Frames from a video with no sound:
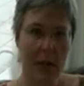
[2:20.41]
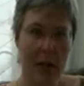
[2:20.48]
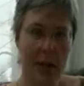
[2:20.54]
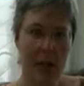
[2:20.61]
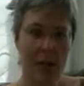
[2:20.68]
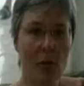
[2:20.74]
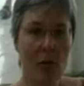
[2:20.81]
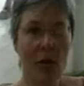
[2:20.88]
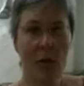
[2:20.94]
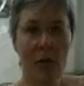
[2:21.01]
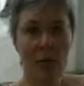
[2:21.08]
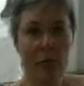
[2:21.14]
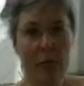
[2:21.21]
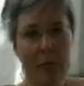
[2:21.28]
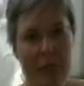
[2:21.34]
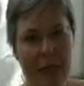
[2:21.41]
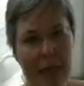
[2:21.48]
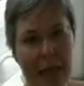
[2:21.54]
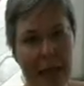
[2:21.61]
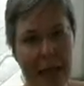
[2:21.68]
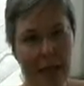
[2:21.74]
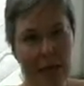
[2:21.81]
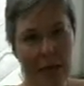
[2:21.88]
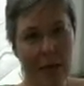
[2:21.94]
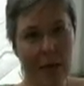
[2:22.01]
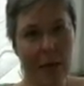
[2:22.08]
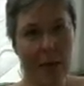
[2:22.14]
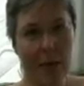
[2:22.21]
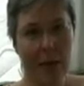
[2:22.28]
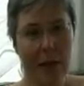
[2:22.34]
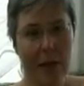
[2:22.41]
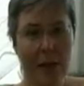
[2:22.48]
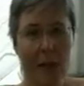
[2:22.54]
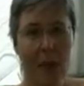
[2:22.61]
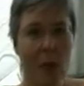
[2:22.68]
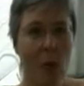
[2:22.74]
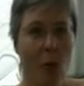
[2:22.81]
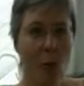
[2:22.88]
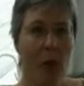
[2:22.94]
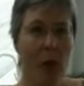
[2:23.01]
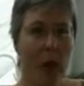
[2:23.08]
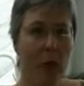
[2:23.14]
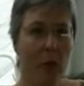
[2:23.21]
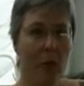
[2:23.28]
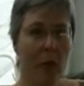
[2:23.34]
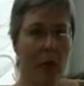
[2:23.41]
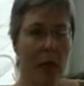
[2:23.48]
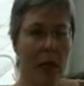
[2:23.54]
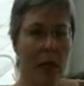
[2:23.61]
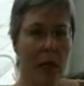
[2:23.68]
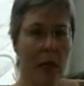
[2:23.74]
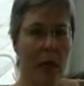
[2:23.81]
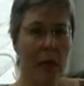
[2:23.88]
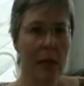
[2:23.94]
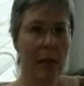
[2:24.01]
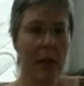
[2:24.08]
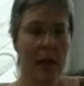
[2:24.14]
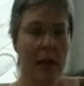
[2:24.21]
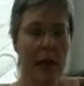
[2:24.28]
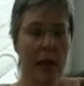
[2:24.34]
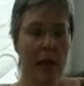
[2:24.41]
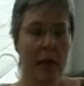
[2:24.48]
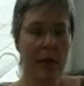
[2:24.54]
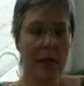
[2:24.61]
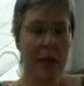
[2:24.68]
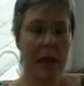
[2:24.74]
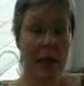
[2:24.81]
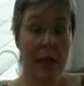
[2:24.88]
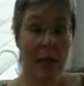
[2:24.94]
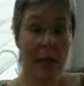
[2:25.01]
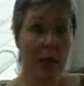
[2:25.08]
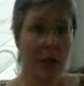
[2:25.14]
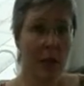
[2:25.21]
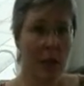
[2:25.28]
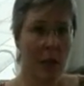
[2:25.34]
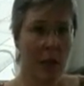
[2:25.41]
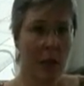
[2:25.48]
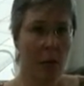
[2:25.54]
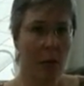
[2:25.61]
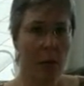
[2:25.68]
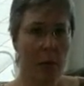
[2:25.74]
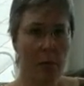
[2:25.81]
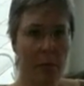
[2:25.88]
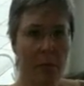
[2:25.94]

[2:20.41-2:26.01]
It's not going to replace what we have already. Again, it's a continuum.